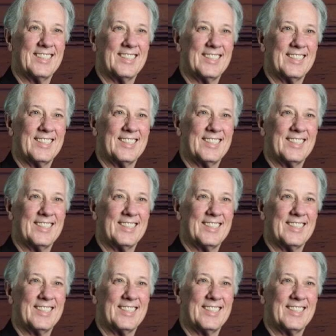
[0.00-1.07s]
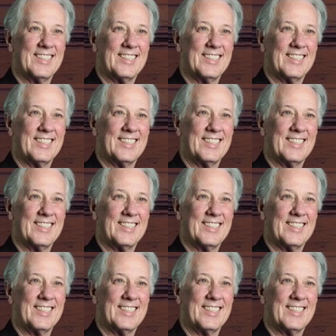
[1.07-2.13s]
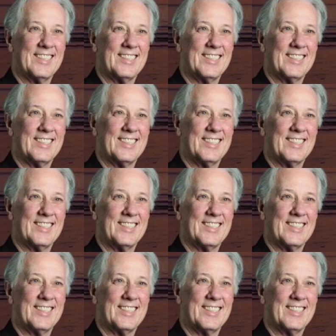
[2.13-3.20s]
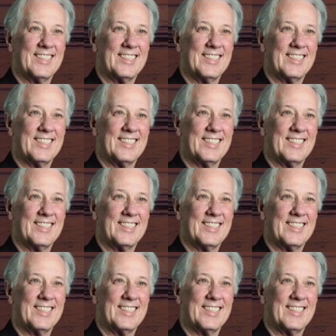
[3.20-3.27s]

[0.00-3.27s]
(no lip movement)